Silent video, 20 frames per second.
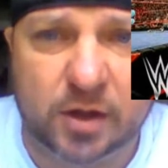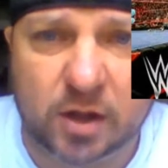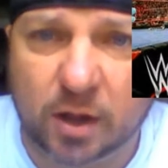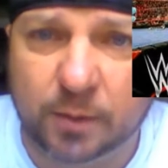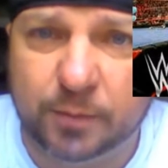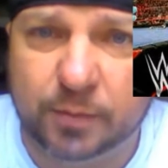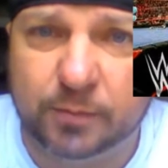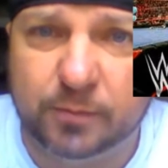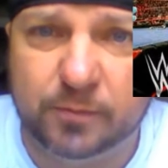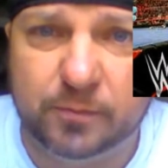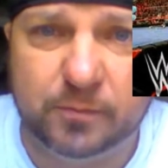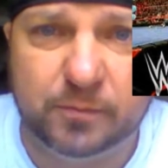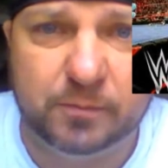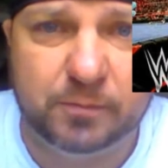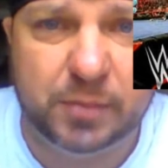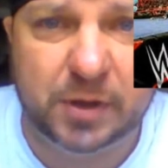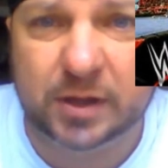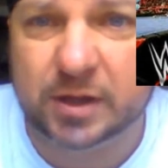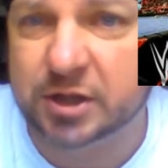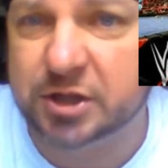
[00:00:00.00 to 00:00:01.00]
club
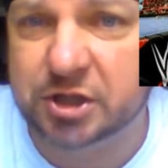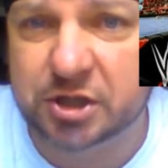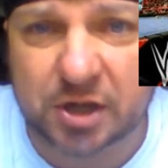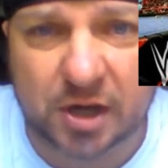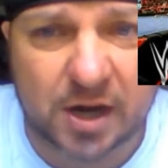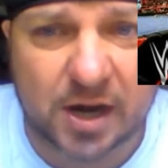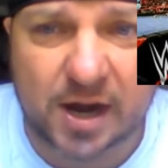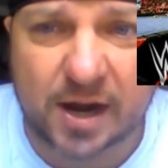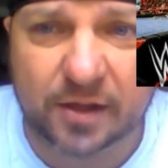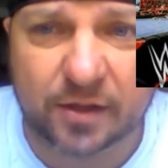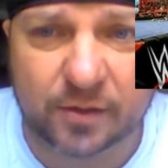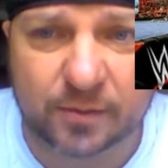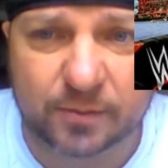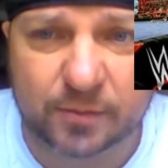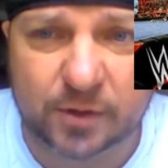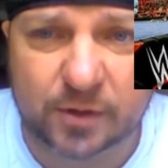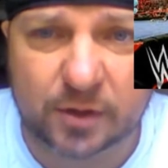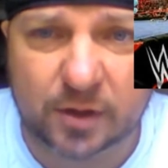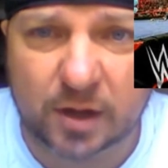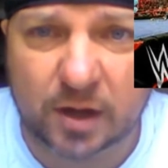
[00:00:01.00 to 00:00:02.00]
beat the shit out of them.
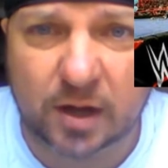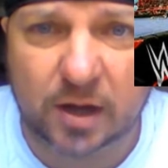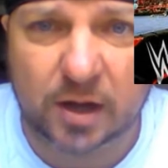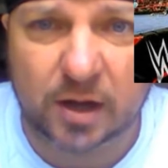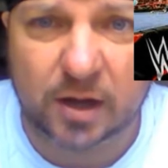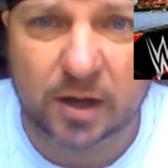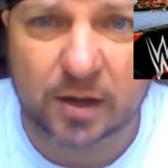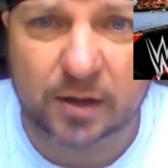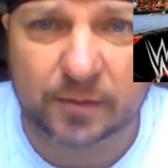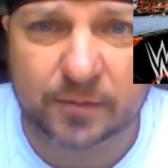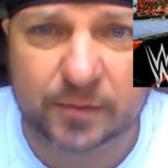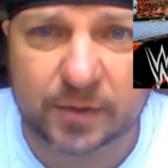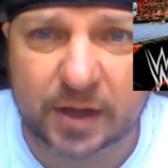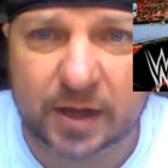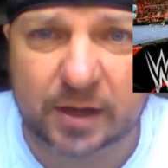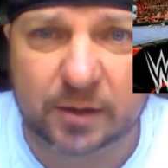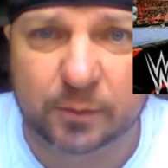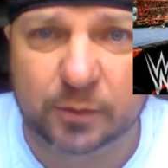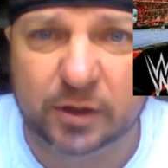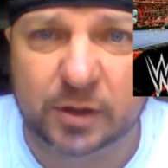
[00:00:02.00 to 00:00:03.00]
They
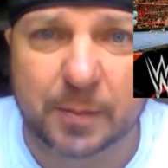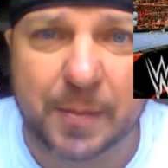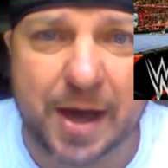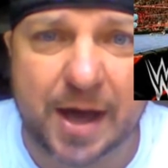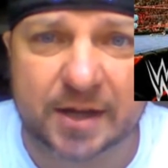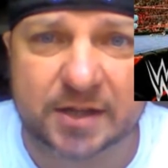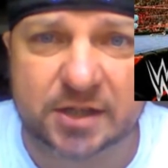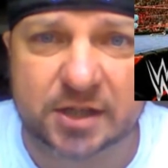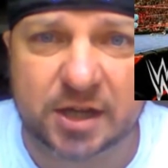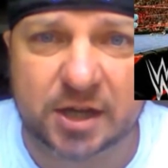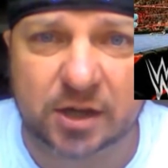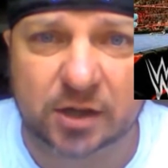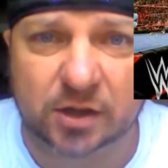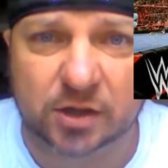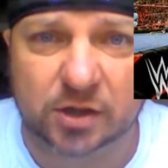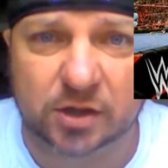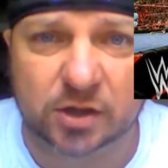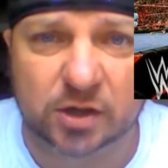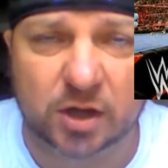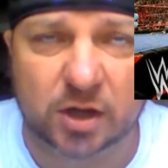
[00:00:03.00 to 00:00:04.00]
hit him with the Magic
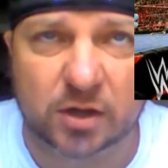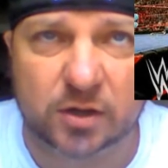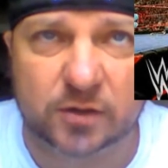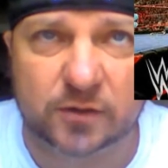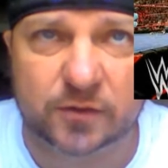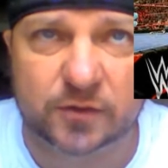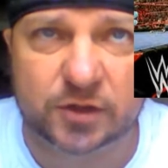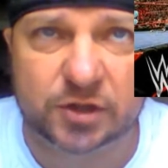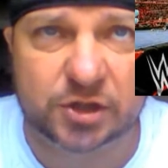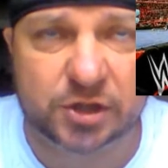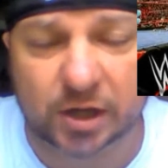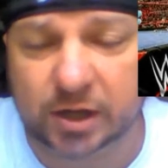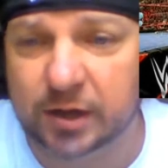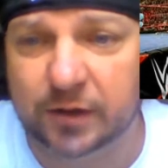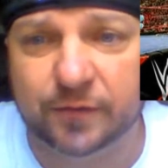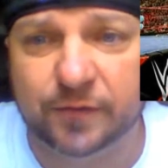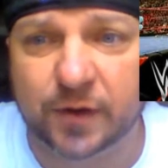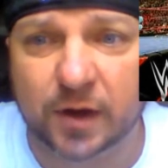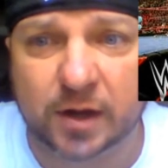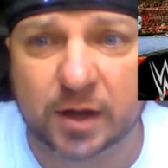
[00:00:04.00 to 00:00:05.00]
Killer.
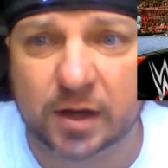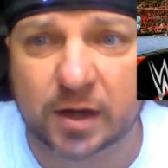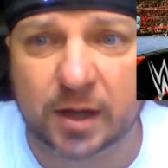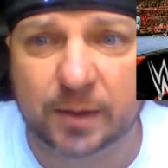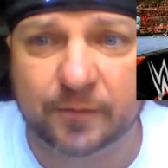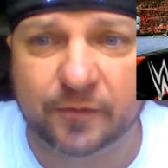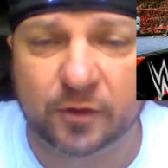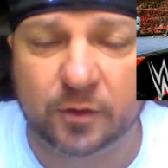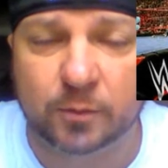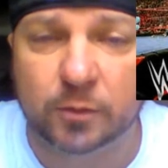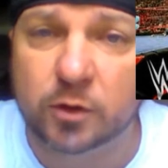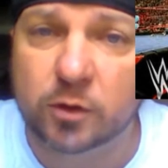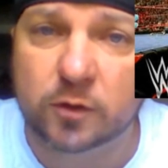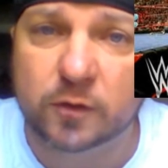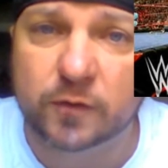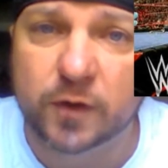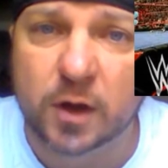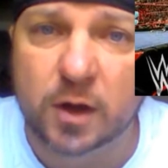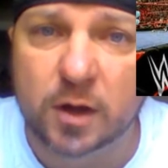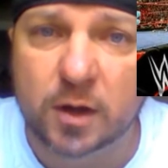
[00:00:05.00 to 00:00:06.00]
Shitty fucking name for a
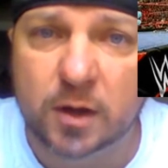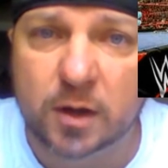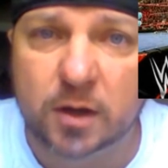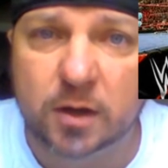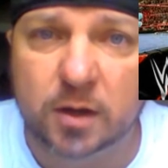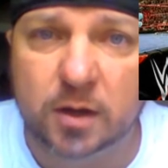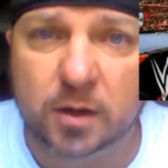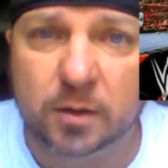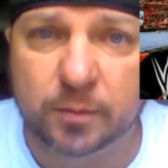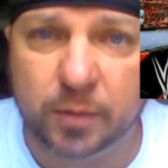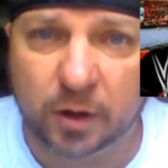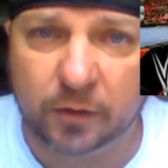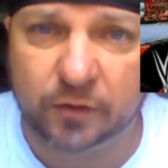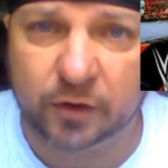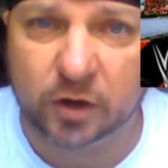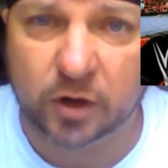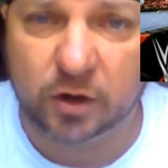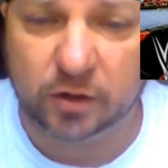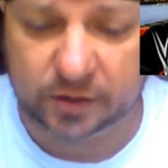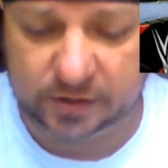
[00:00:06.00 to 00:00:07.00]
move. But
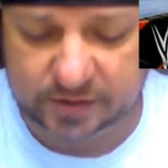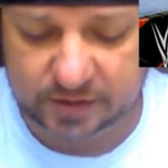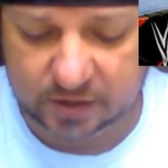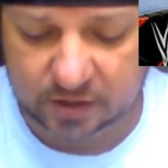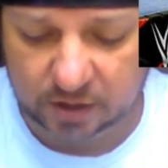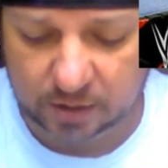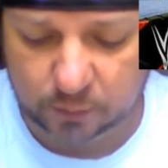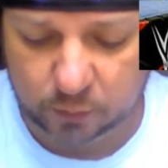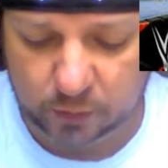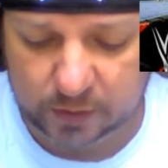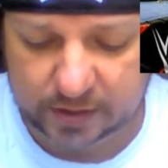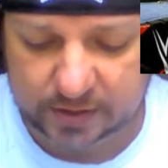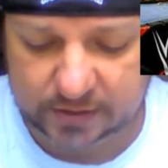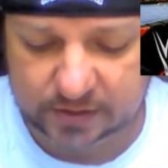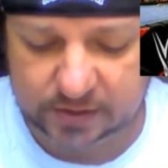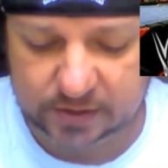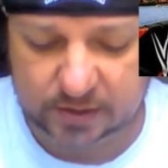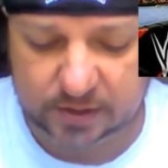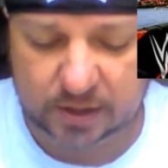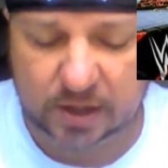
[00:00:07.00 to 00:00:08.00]
regardless, the club
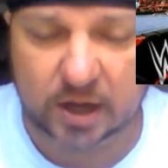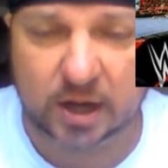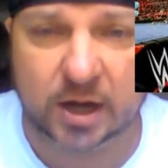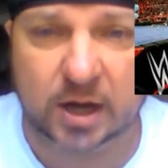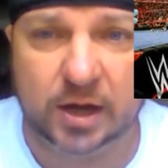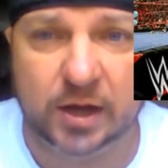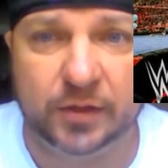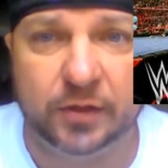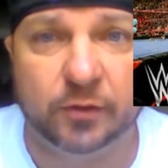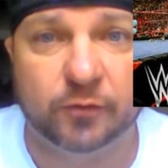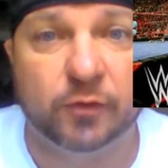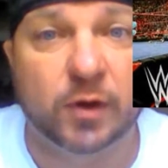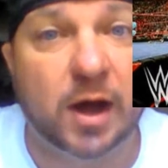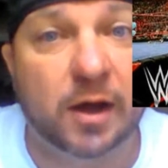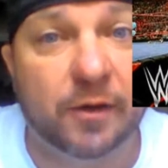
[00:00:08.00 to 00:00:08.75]
wins. The